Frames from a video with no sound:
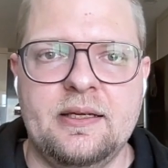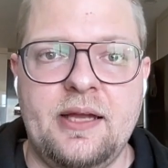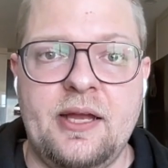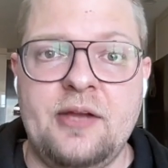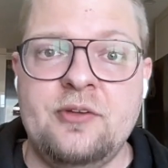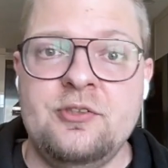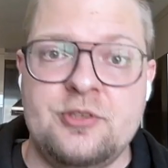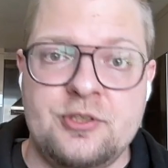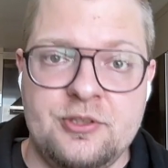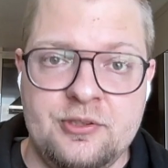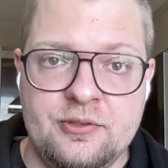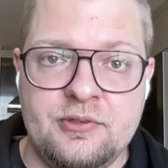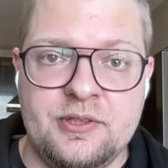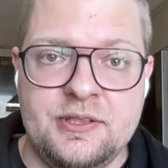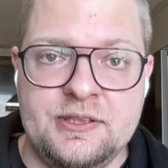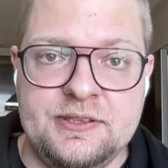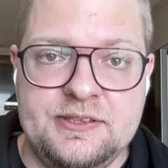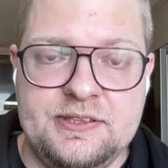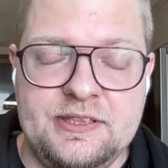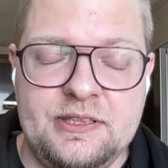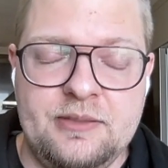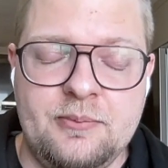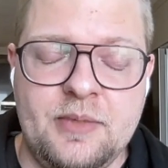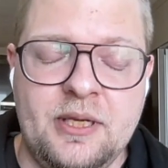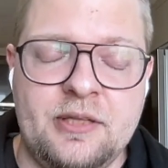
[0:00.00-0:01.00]
engineering
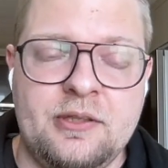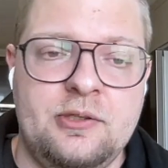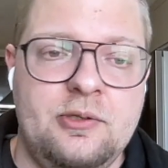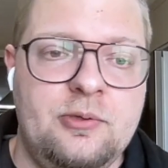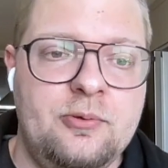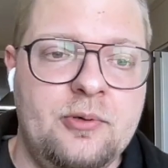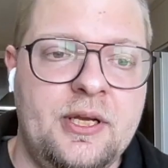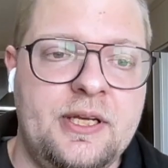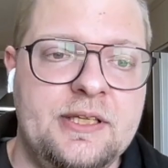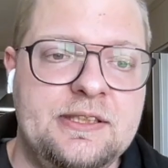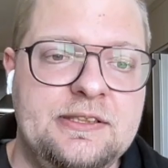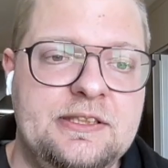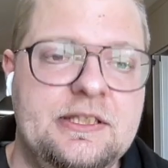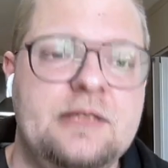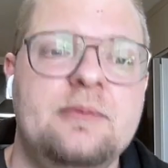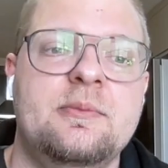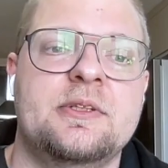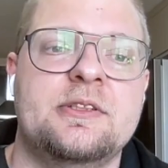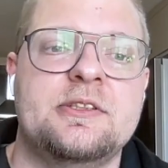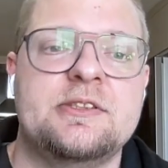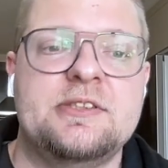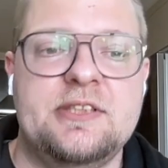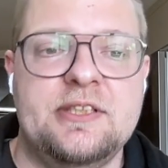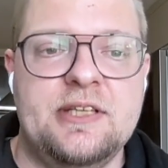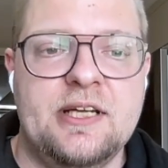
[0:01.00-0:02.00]
team and QA team
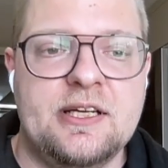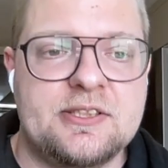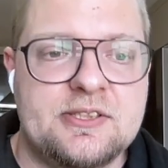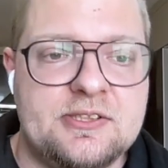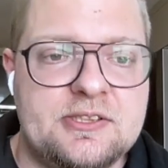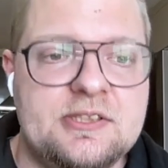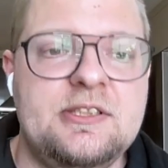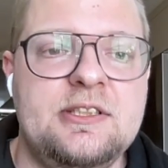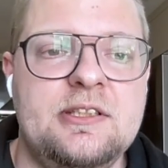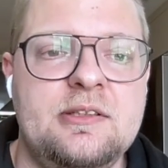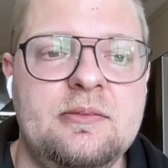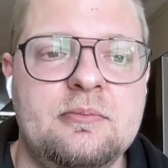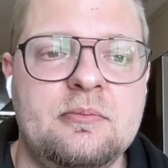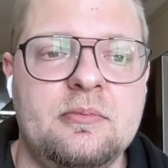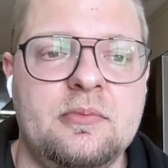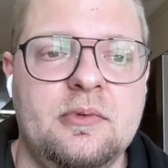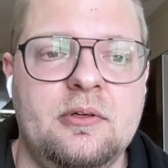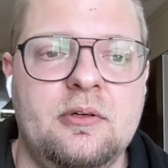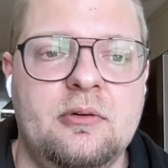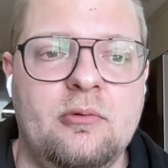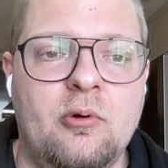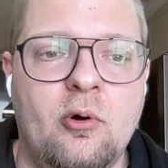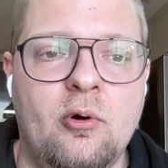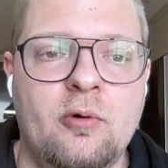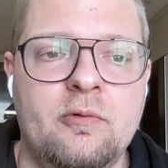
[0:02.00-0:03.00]
and CS team
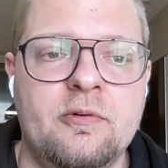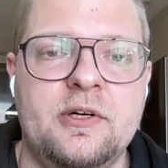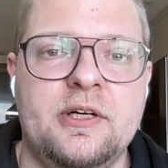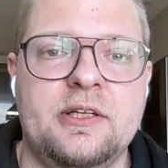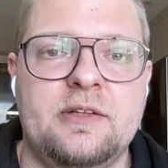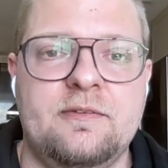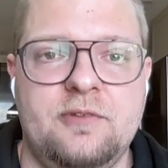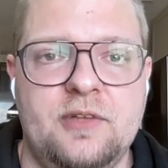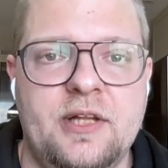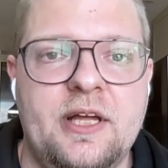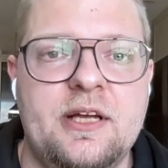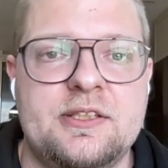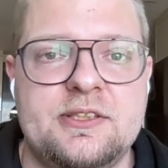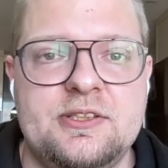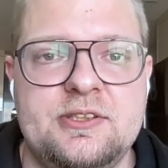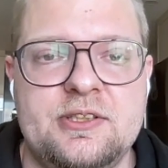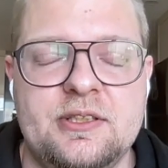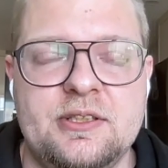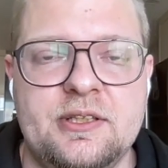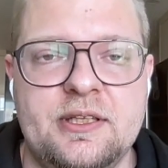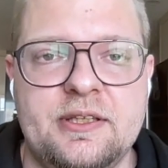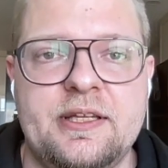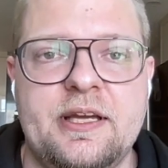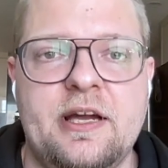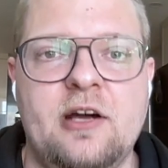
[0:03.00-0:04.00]
over at
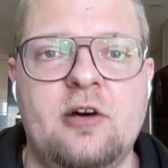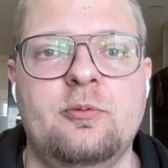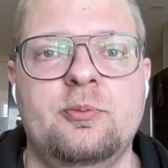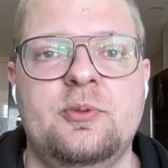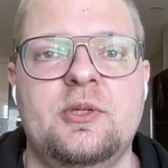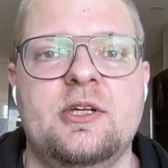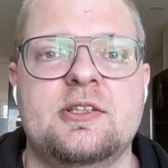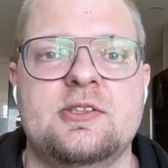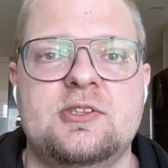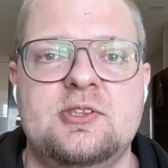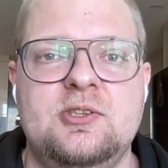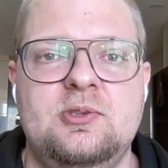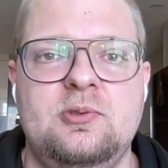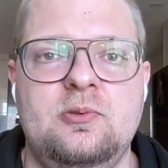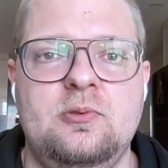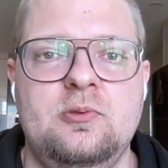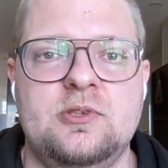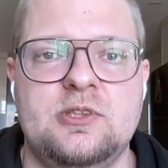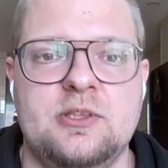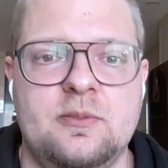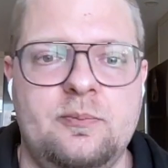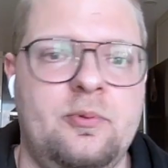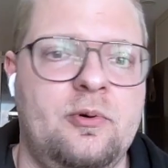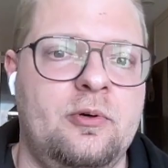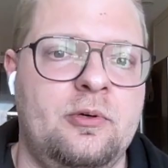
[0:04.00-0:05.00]
Flexion that helped us to
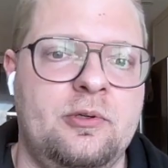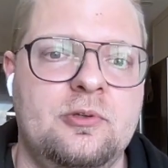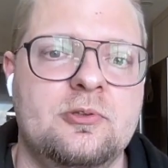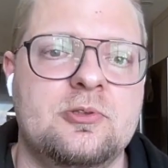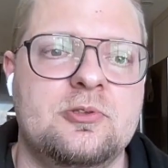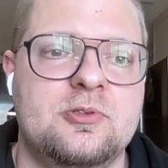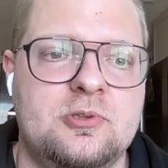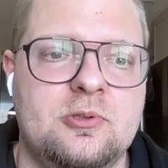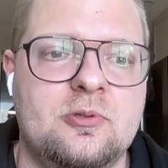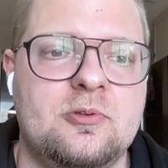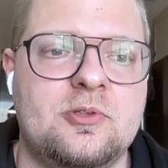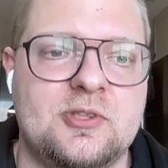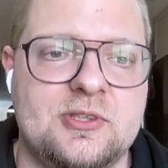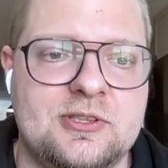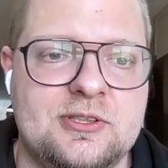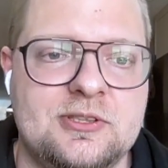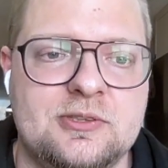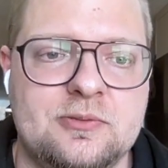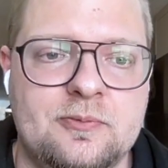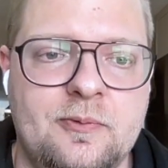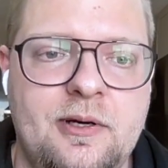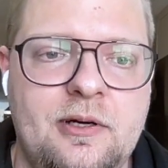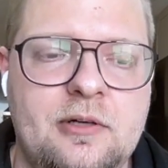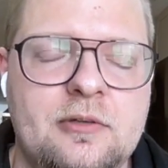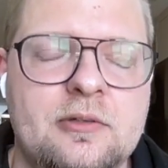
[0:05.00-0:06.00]
support those stores
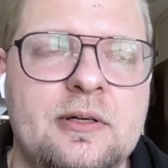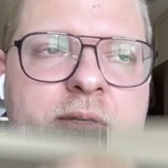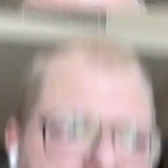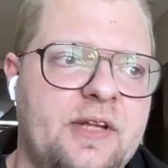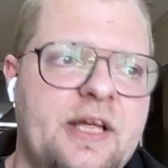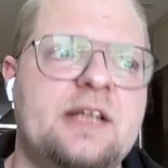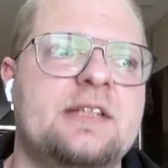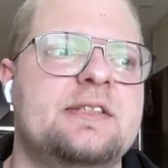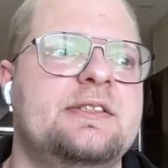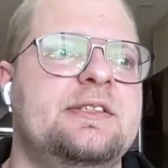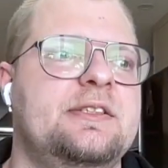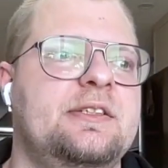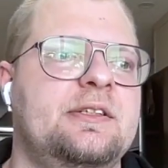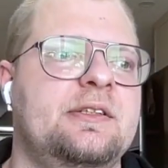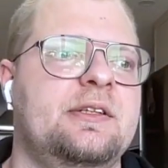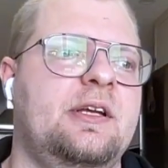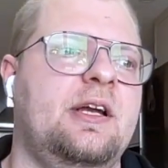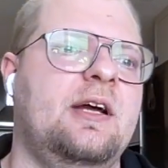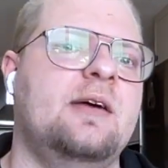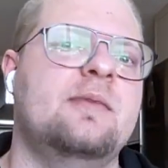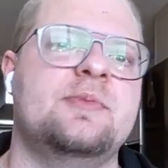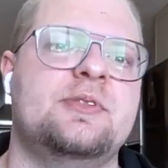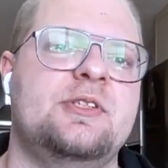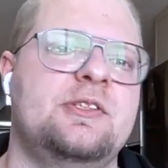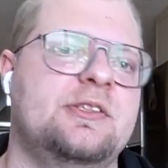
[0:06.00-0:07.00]
as well. Flexion
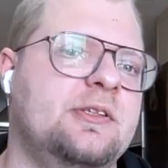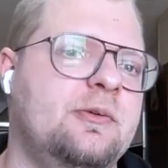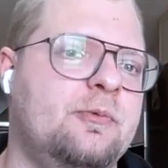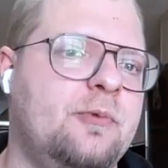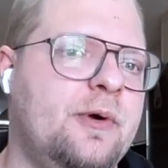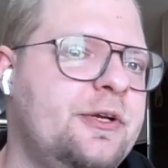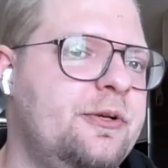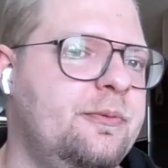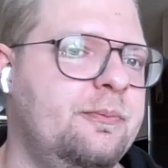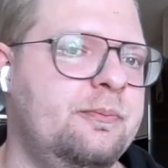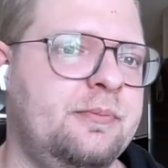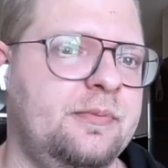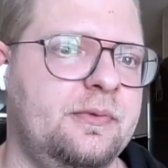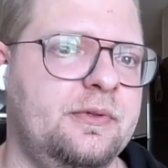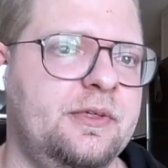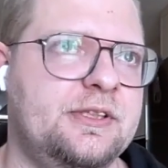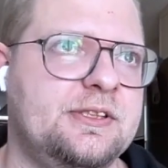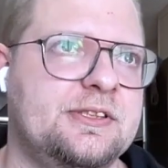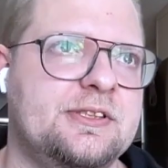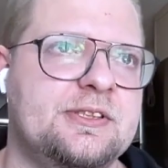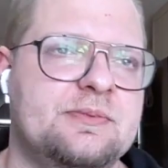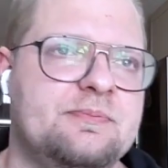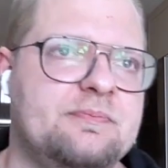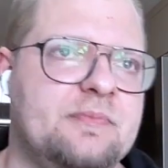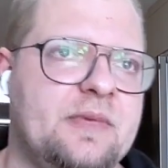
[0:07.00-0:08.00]
comes
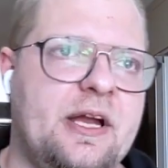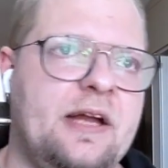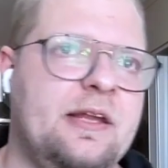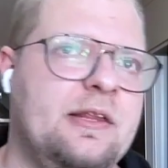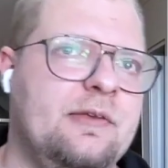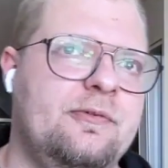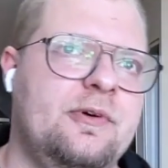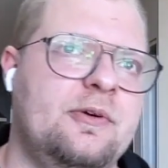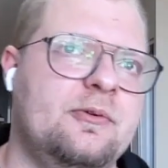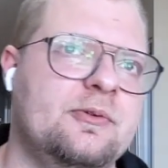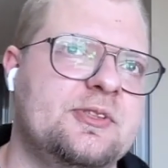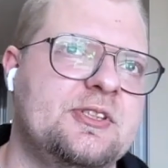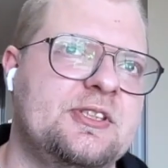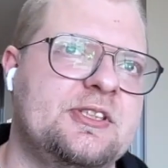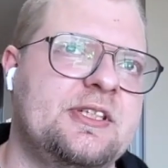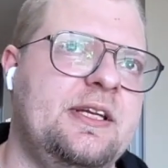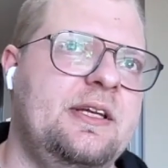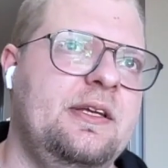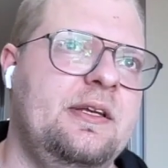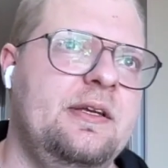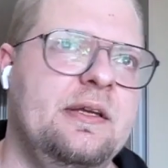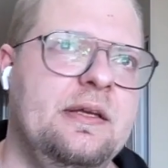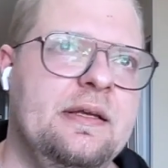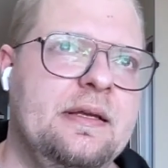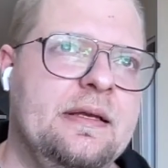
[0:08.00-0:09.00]
as kind of, I would
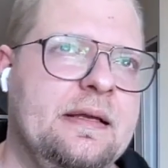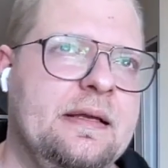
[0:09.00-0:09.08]
say,